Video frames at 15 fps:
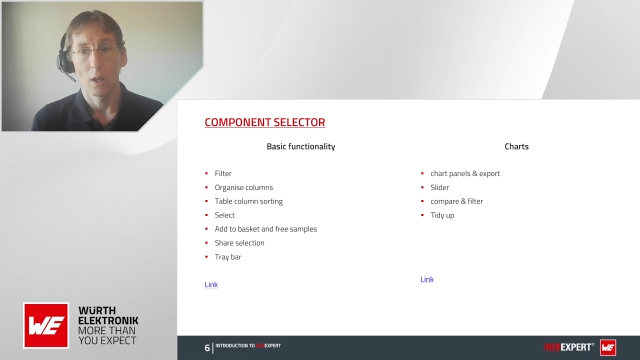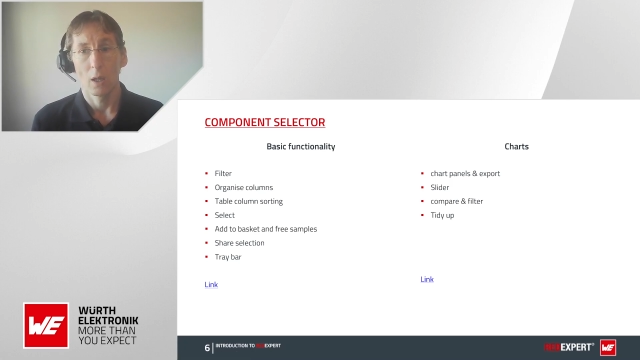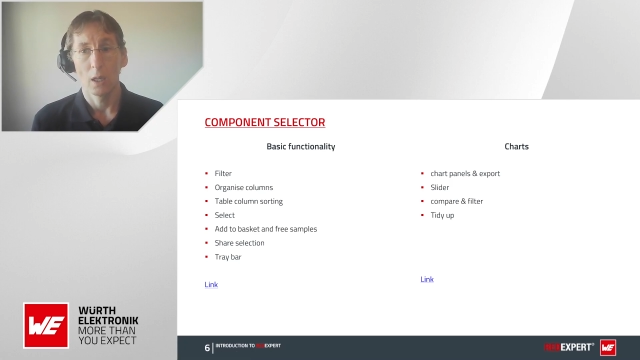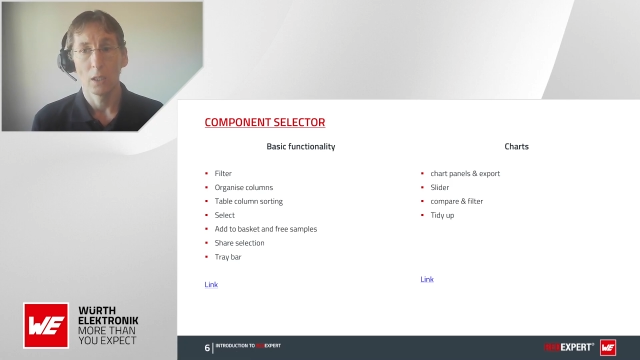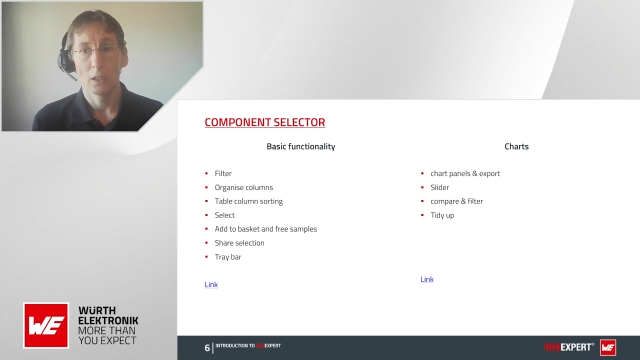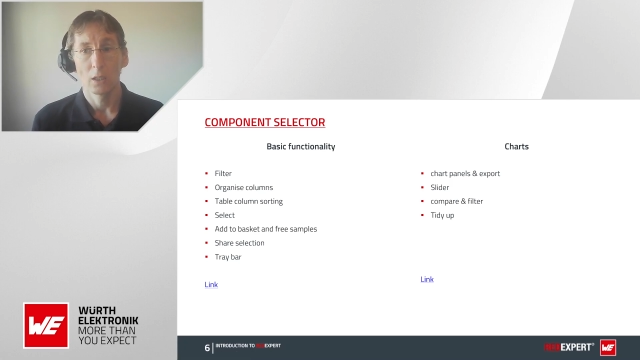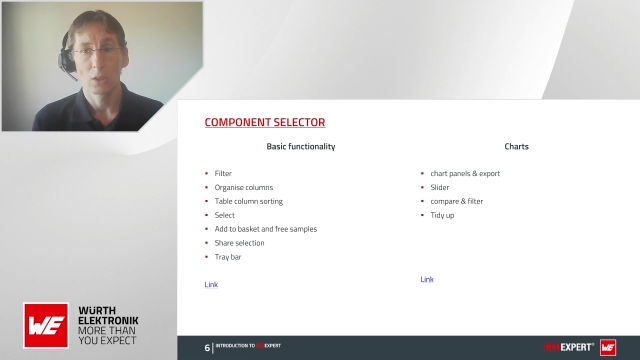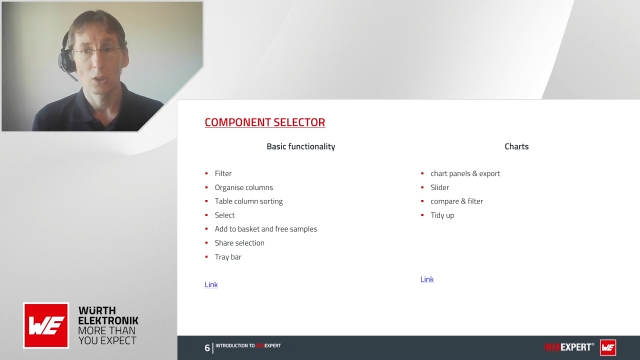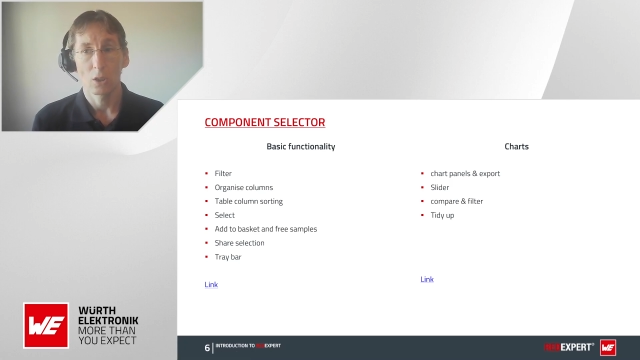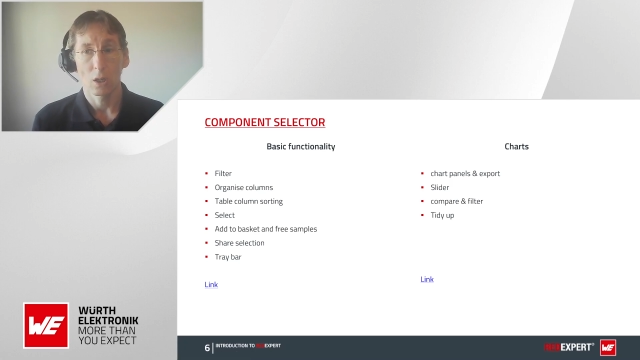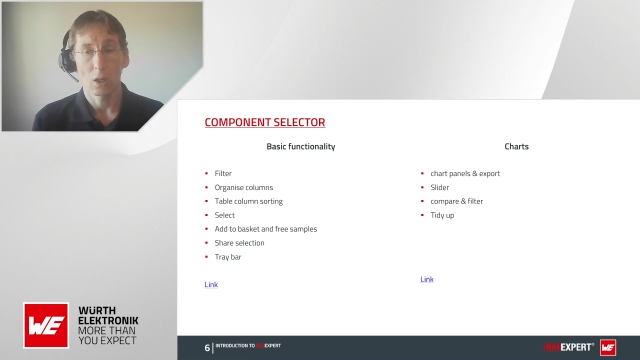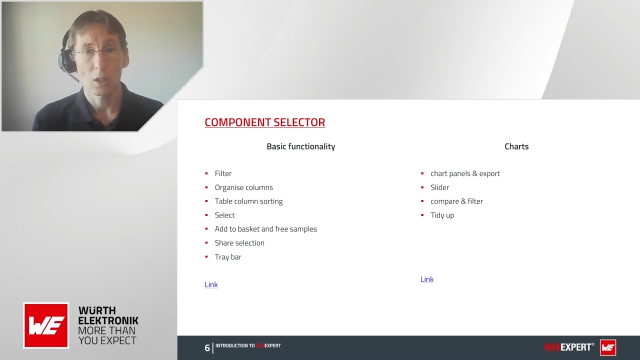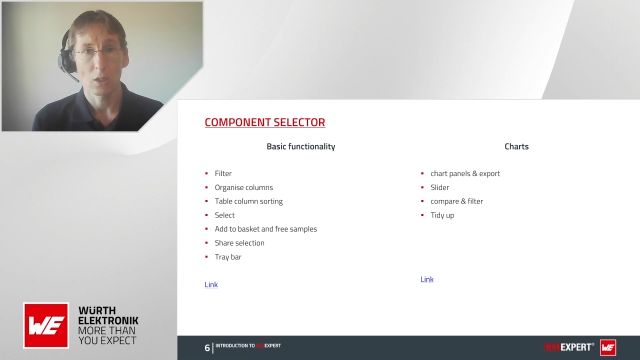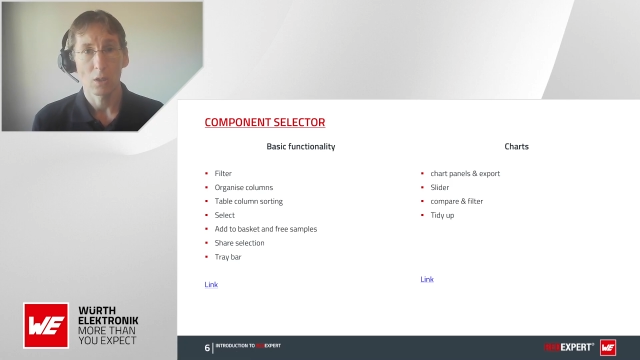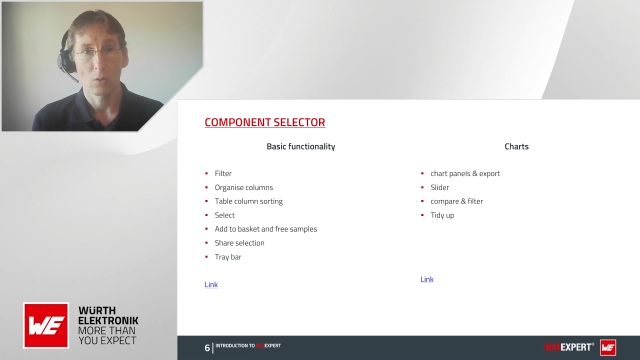In the
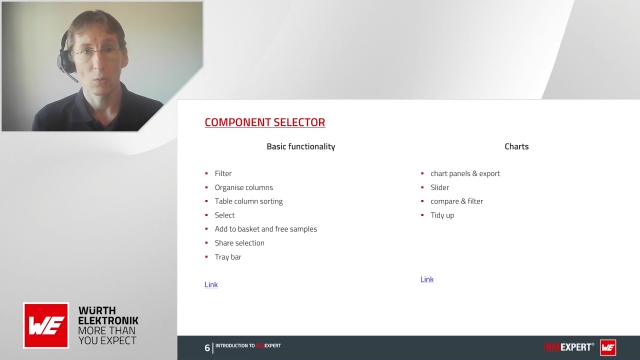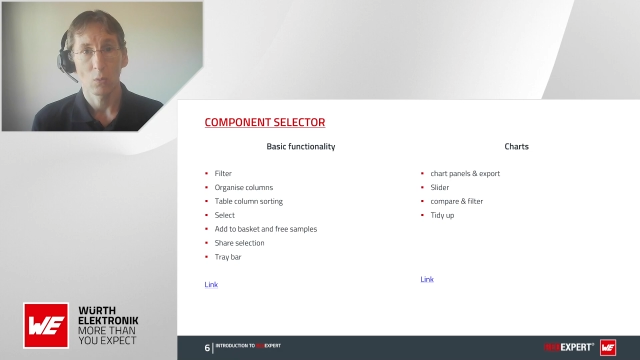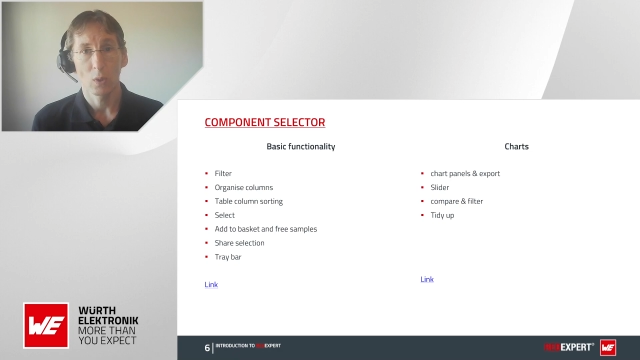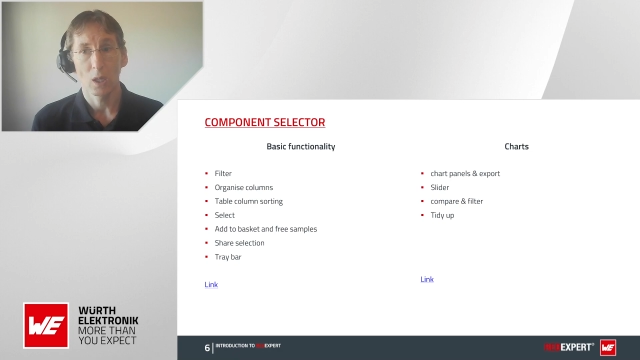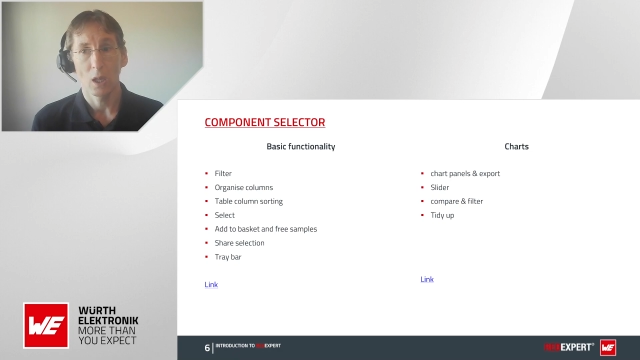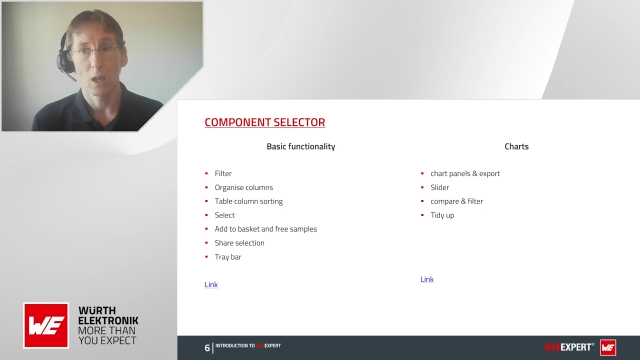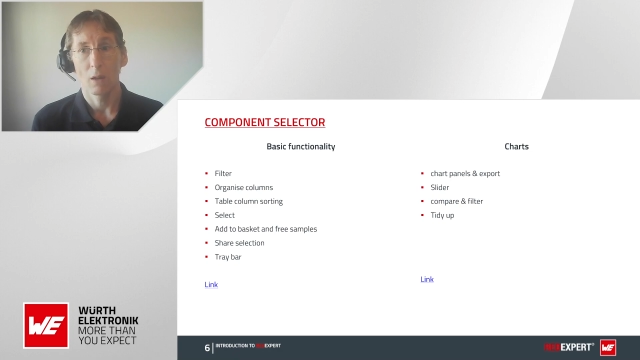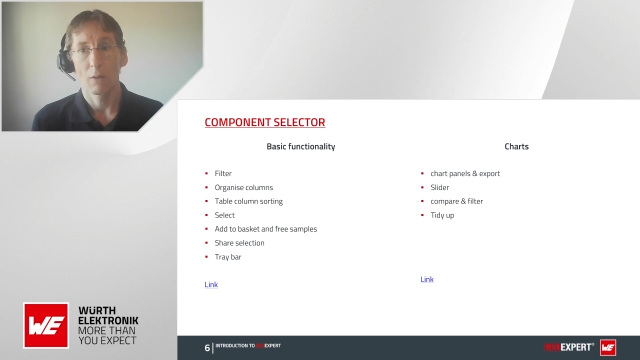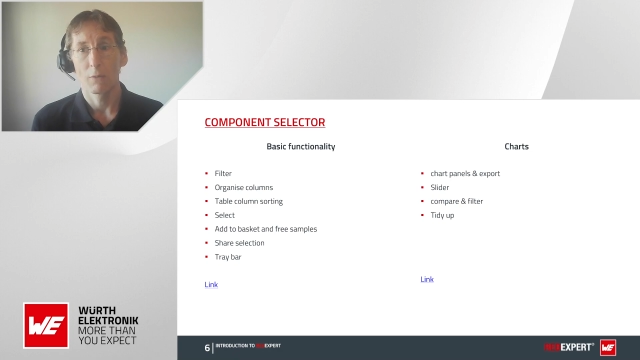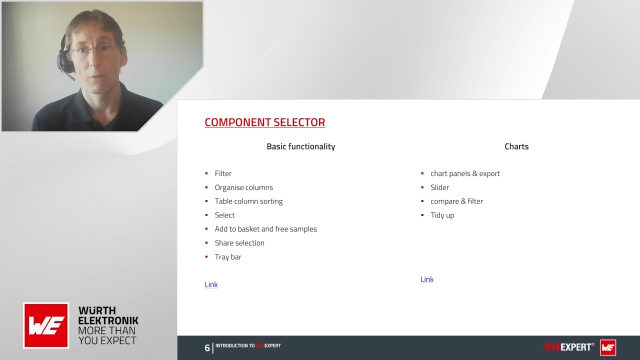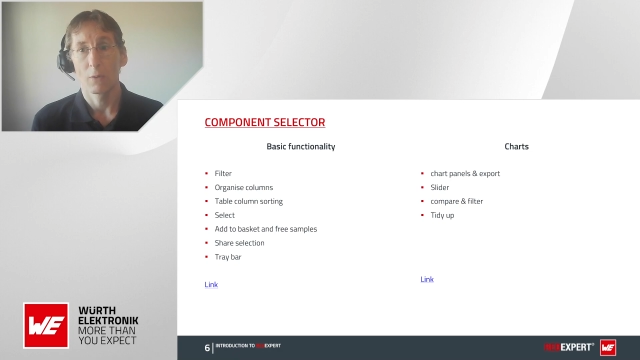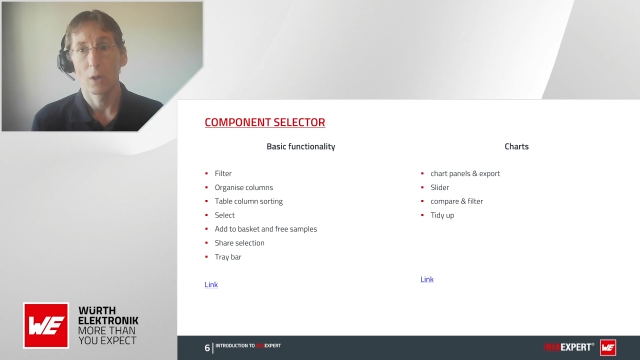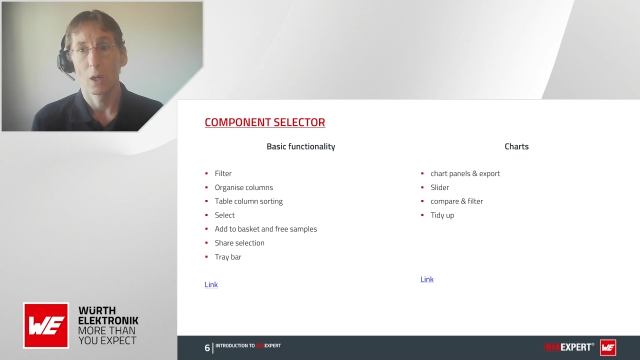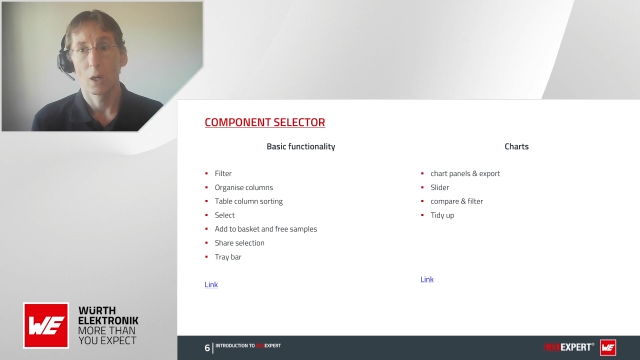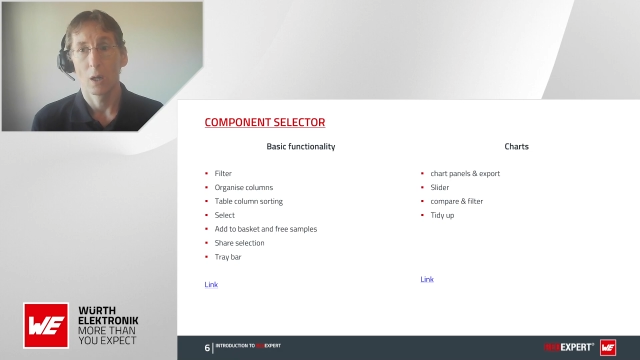charts, we have